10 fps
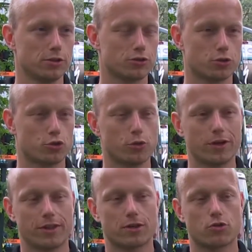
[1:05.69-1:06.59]
So
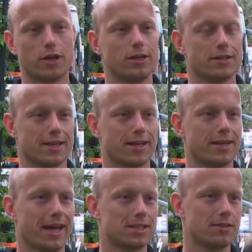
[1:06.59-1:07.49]
during their training, they
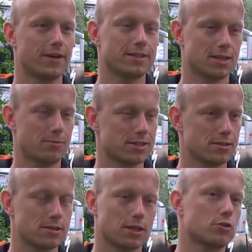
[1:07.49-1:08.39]
can activate their
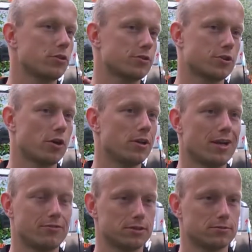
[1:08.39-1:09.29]
muscles until a certain
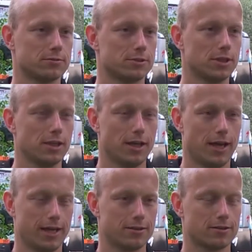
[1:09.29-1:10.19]
level.
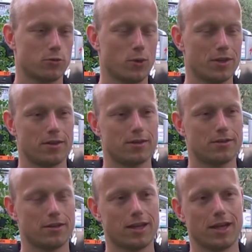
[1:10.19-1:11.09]
And when
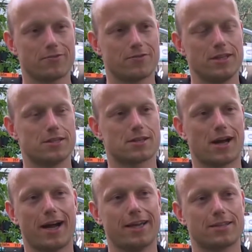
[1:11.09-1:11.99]
they have these
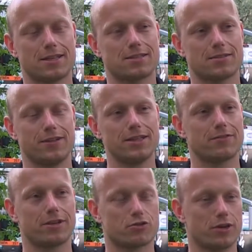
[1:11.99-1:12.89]
high-intensive
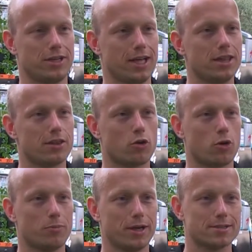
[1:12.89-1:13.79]
interval training in the
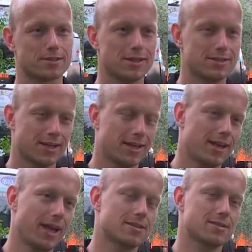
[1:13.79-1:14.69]
Compex, they can
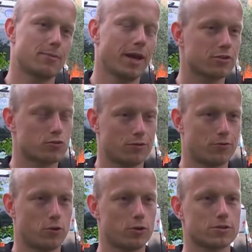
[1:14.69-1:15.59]
add some extra
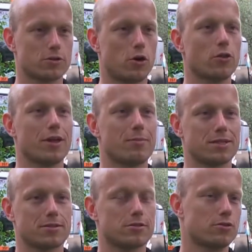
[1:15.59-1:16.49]
force on their
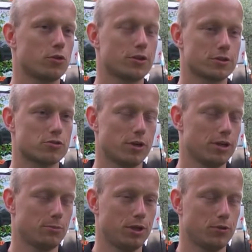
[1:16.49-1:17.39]
muscles during this
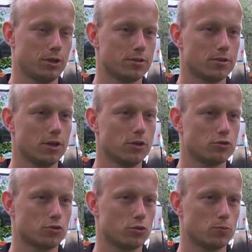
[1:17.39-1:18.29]
training period.
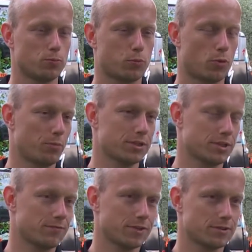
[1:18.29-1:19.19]
So Compex
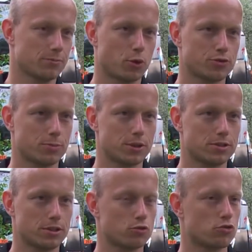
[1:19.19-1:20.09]
gives us the
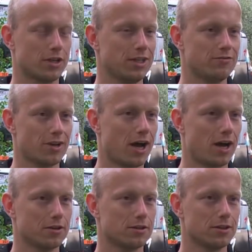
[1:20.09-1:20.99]
possibility to train even
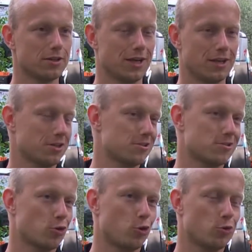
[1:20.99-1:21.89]
harder. And this is
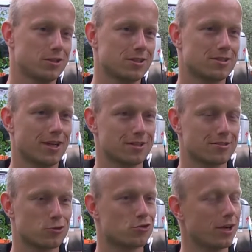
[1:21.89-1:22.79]
the goal these days,
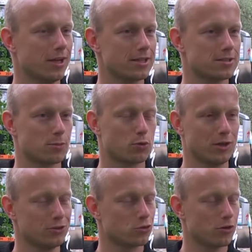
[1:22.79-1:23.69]
to train less, but
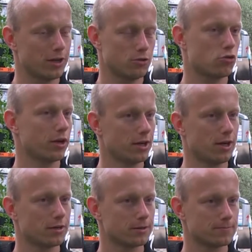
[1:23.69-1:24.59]
when you train, train
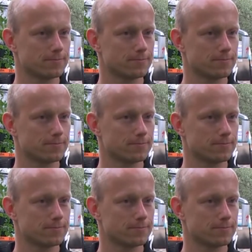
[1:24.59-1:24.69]
harder.